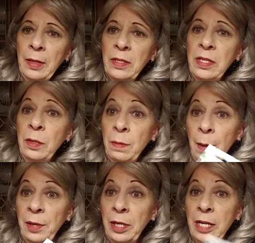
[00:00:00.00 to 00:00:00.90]
See,
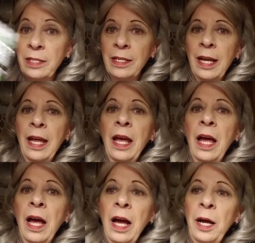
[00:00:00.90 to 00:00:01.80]
I'm a klutz.
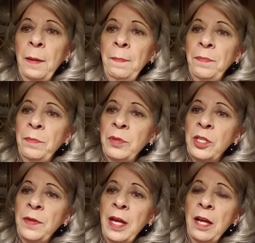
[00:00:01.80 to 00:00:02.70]

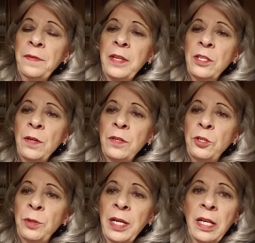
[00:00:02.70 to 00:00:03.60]
So they hung these on the
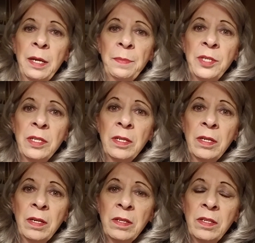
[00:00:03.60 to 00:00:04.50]
tree limbs
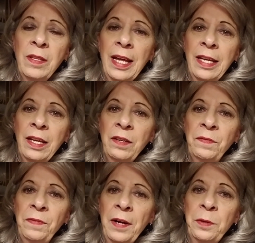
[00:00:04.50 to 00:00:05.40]
so they could
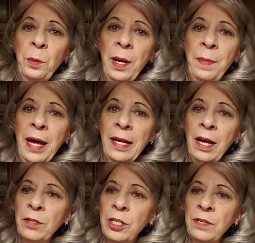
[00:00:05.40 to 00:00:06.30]
find their way back
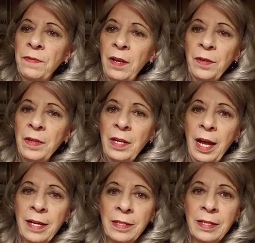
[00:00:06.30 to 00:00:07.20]
out. Just follow the
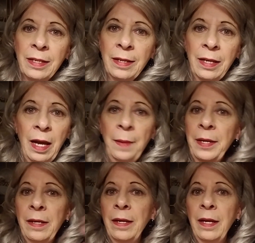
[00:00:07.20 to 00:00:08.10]
lights. I
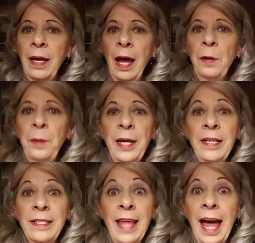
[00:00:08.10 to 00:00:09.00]
mean, how great
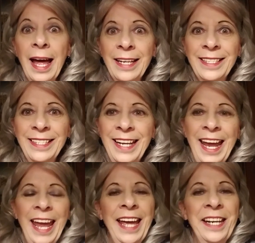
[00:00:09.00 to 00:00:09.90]
is that?
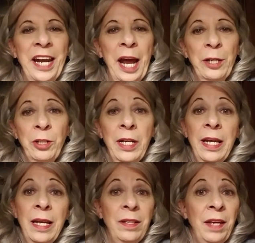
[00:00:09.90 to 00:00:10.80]
And
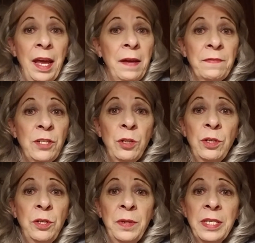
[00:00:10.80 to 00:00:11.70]
actually in caves, you
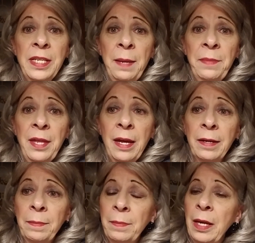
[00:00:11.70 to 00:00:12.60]
could do the same
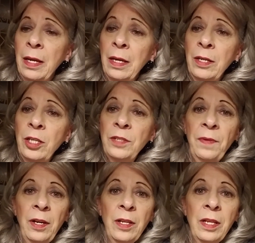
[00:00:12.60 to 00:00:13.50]
thing. Just
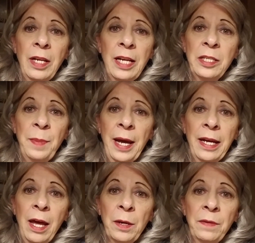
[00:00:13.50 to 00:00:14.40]
follow the lights back out.